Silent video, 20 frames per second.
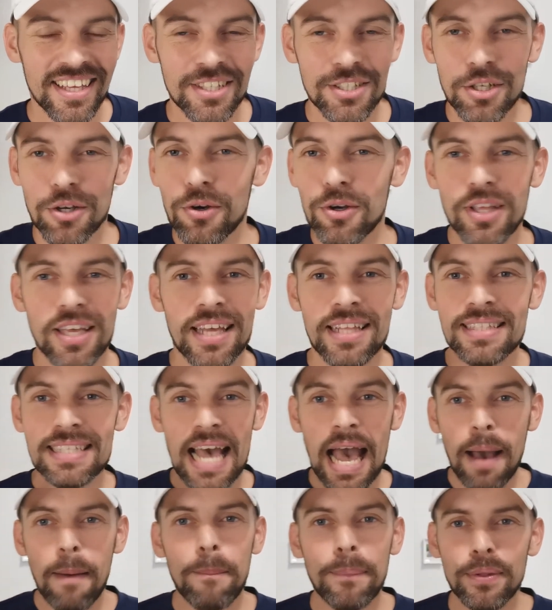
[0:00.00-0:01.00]
So it's
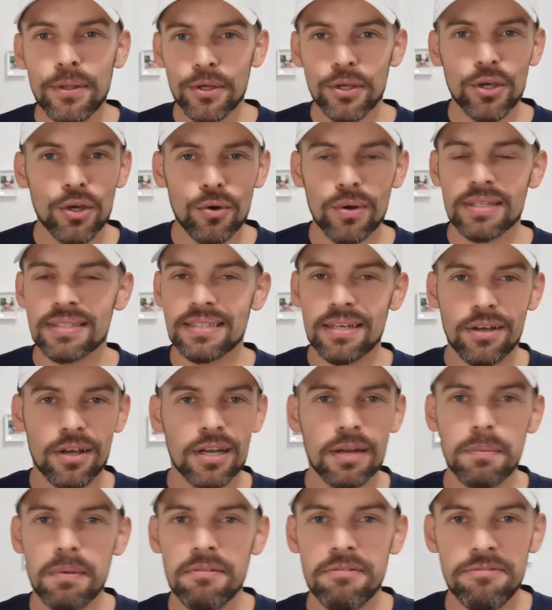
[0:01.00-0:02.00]
up to you. It's
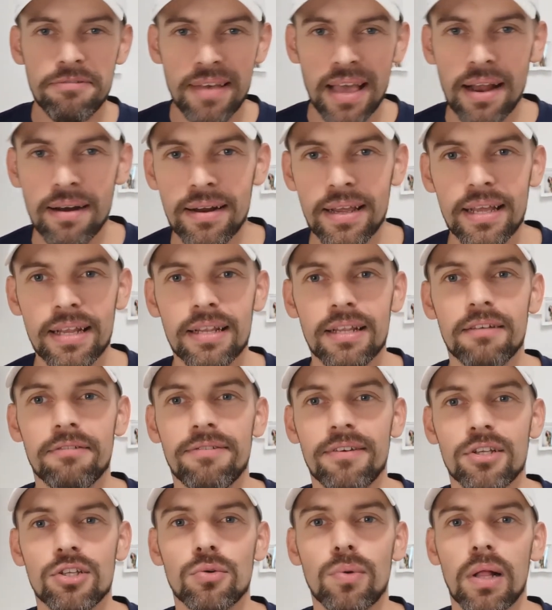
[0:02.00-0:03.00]
going to be very
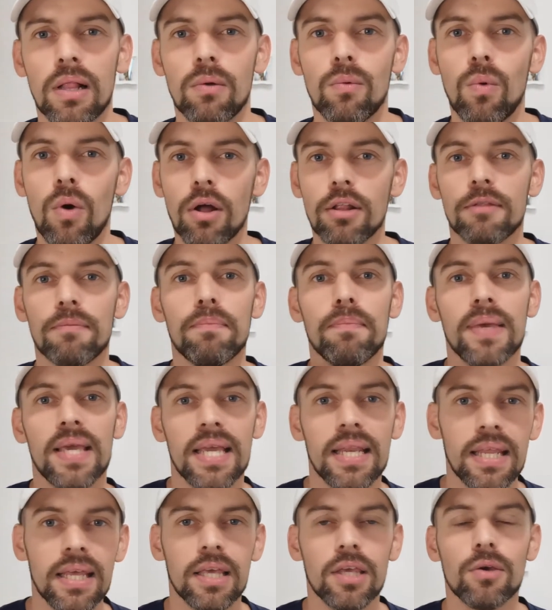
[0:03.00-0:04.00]
individual what
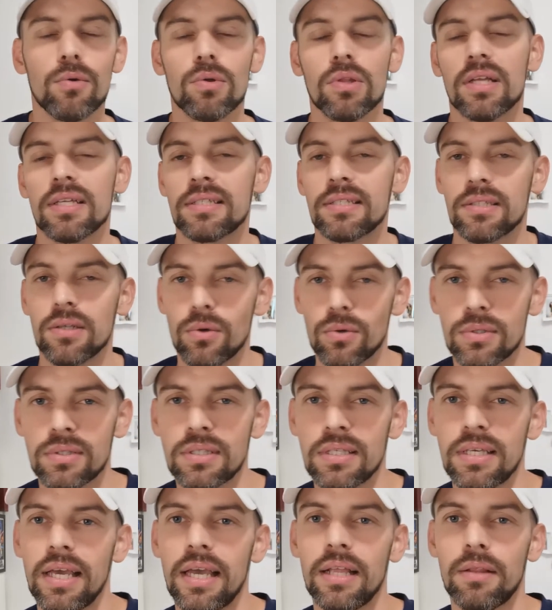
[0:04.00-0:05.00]
meaning you will
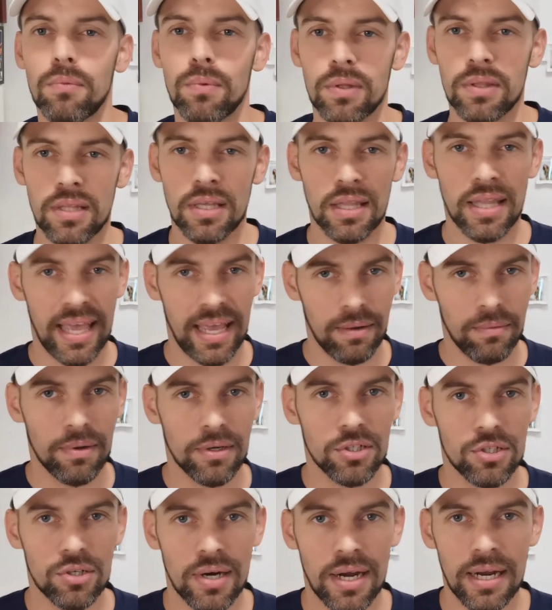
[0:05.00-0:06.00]
associate with the
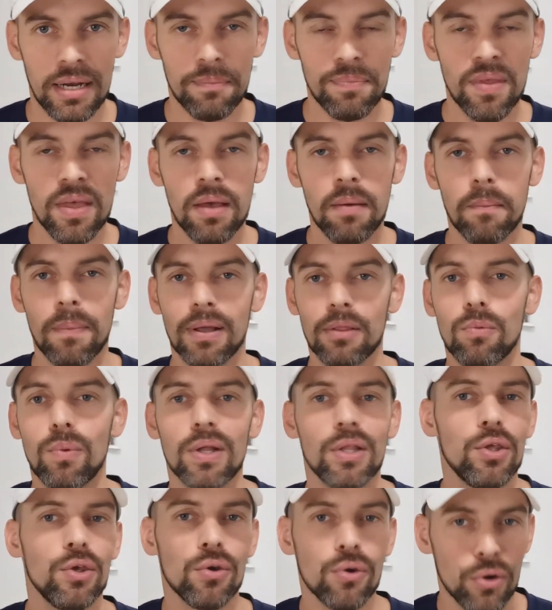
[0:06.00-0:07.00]
language, right? But
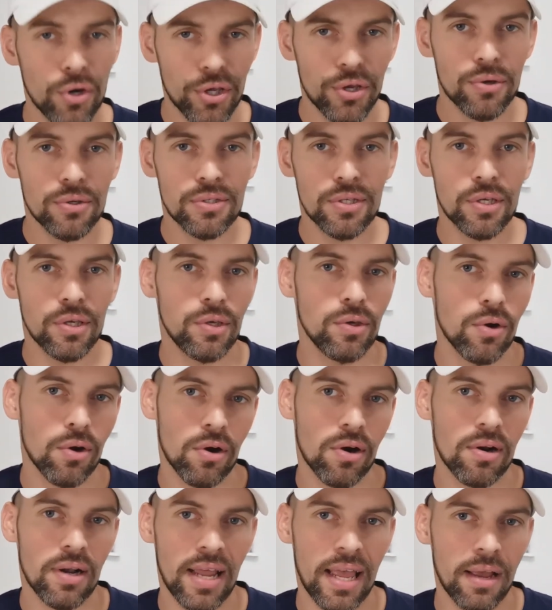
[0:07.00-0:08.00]
when you're using
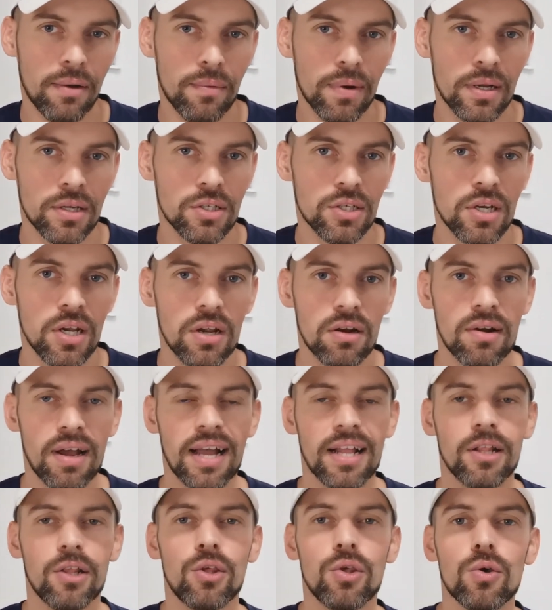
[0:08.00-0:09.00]
your language,
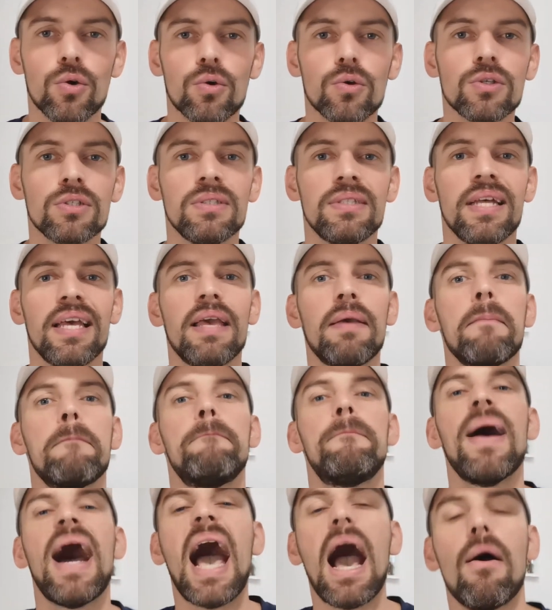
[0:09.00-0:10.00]
right, use the
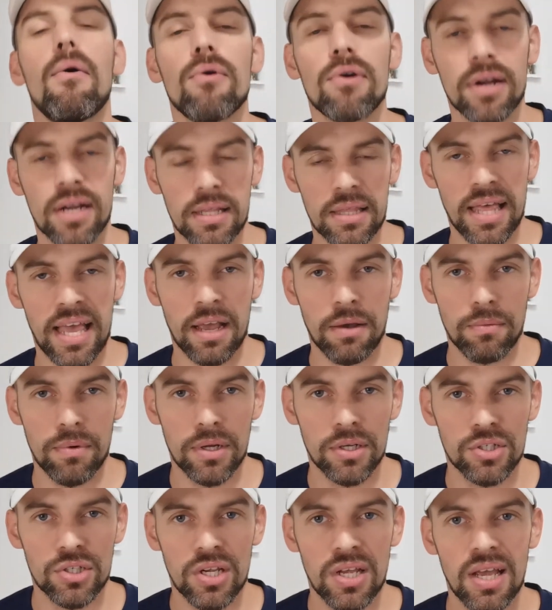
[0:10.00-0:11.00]
empowering
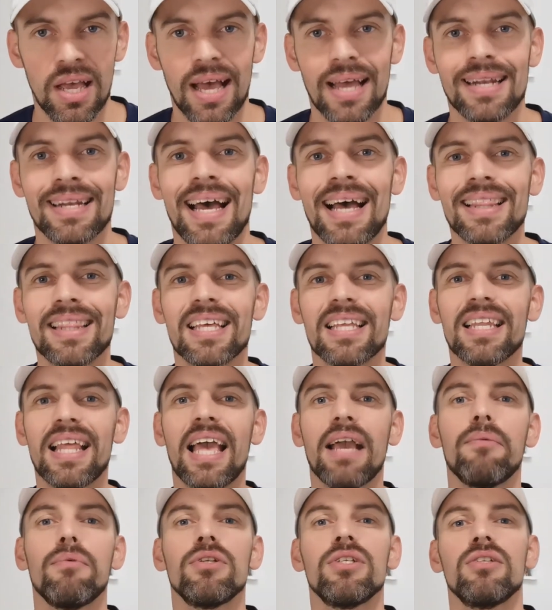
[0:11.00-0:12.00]
language and not the
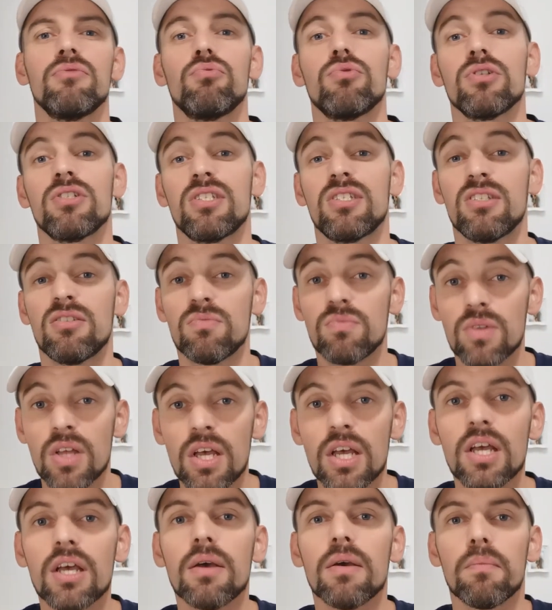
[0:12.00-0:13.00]
language that was
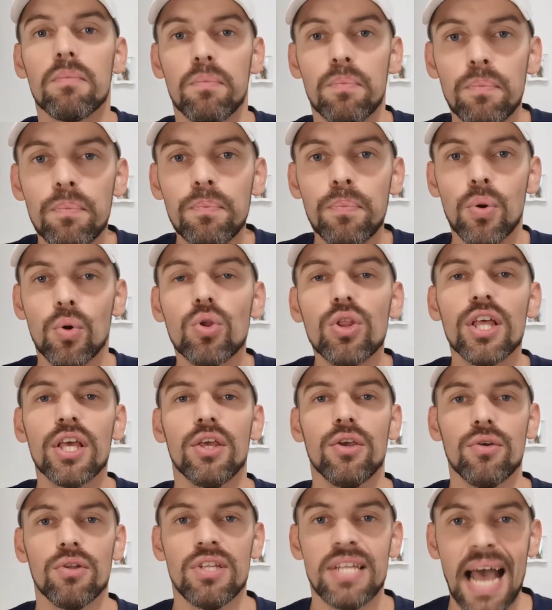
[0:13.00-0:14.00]
pulling
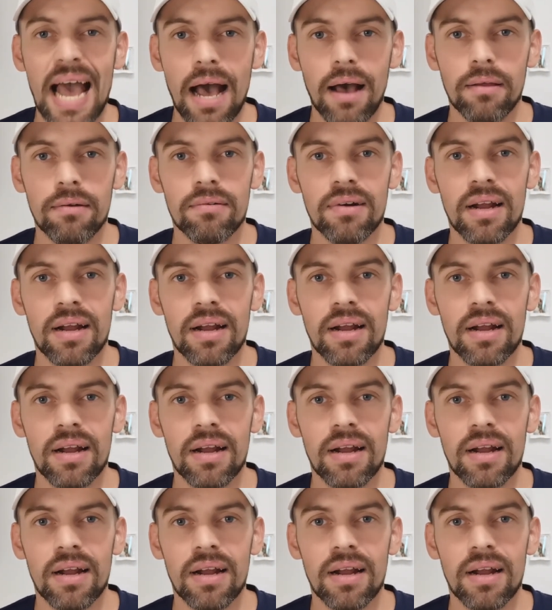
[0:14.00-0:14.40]
you down,